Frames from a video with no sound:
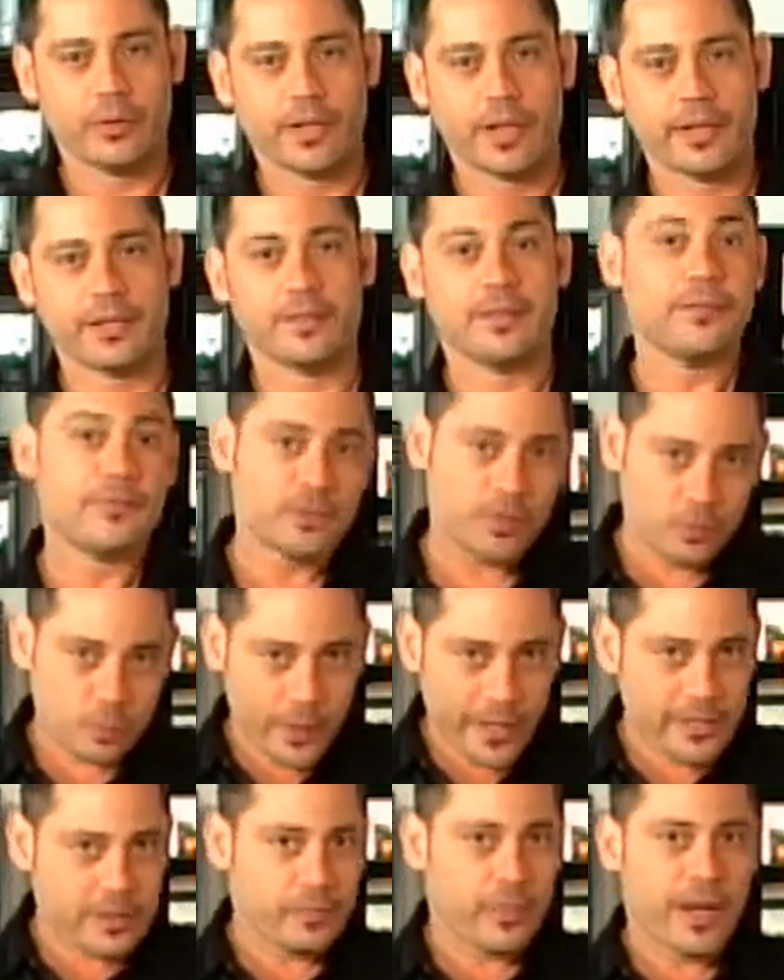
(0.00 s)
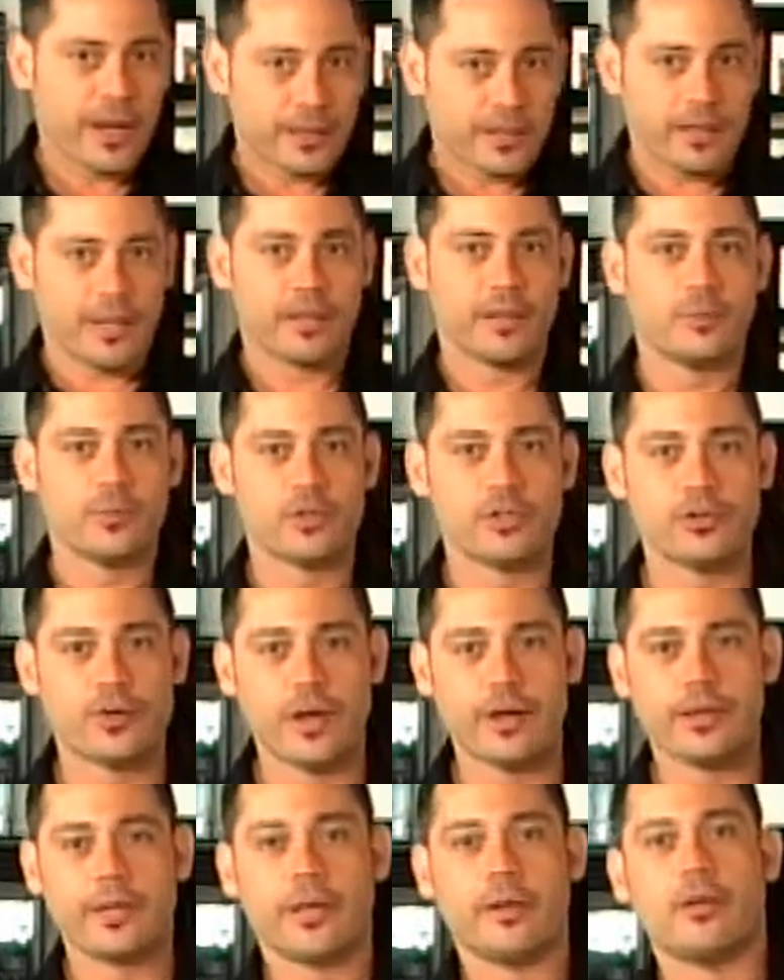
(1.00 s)
like lifting weights back then and we're
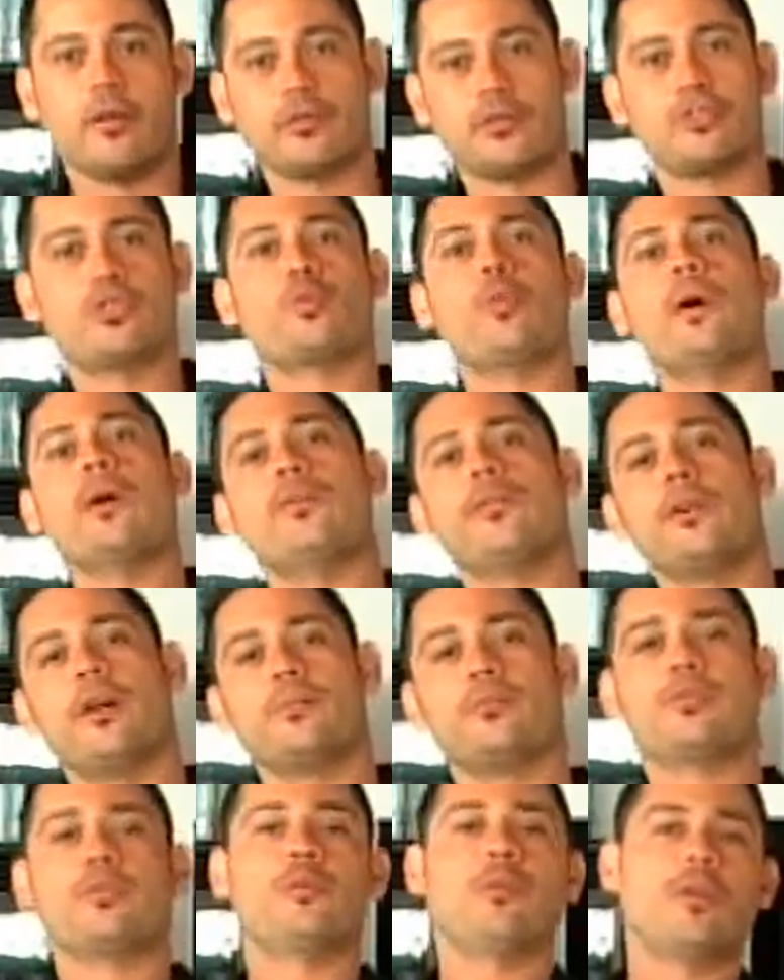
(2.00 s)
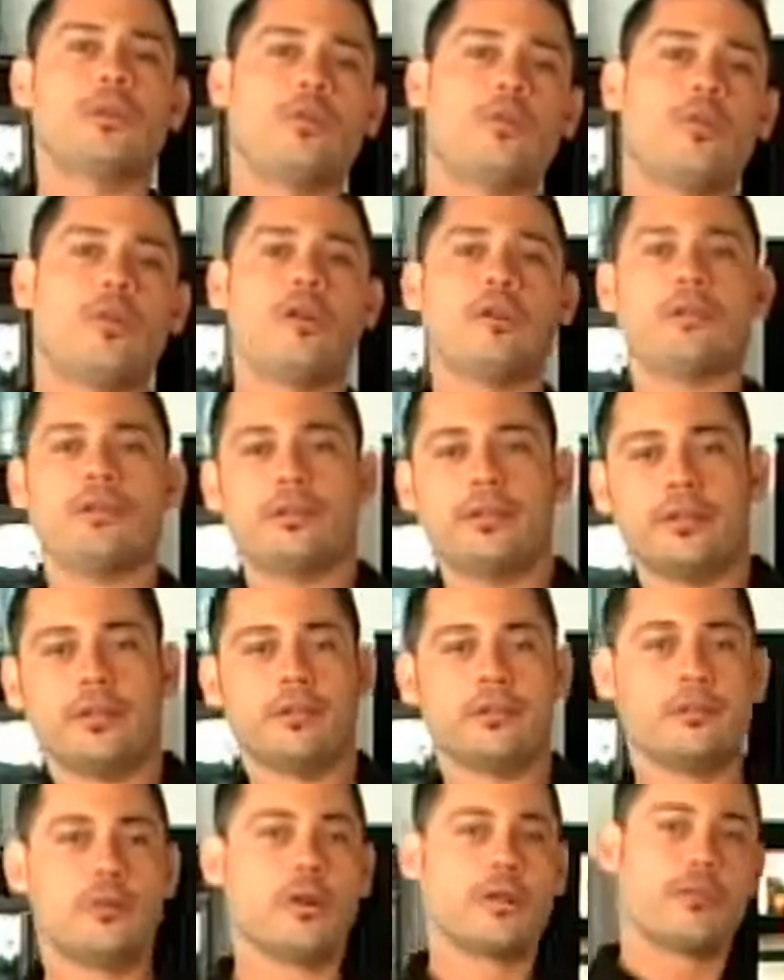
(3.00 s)
trying to get all swelled up so we can walk
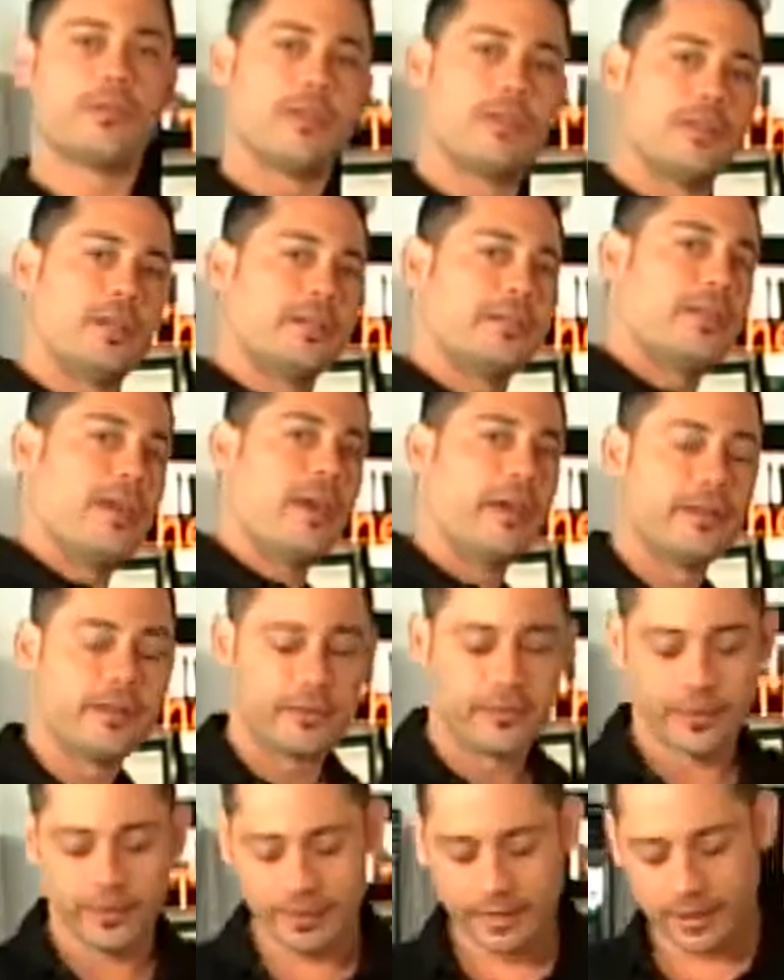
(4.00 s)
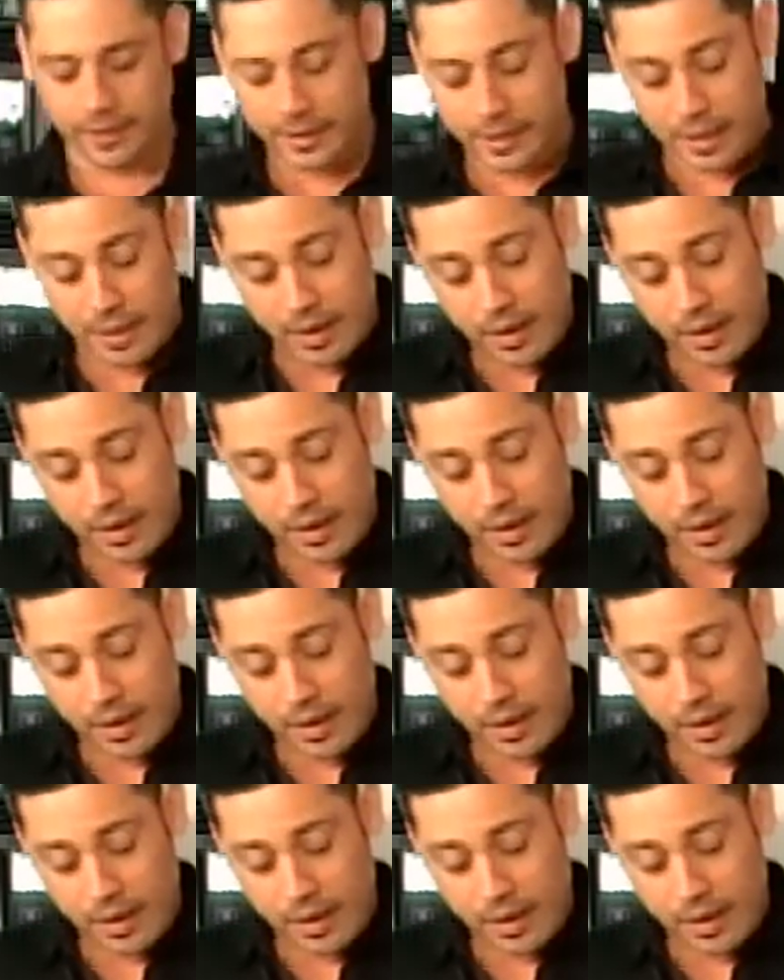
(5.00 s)
around like that and everything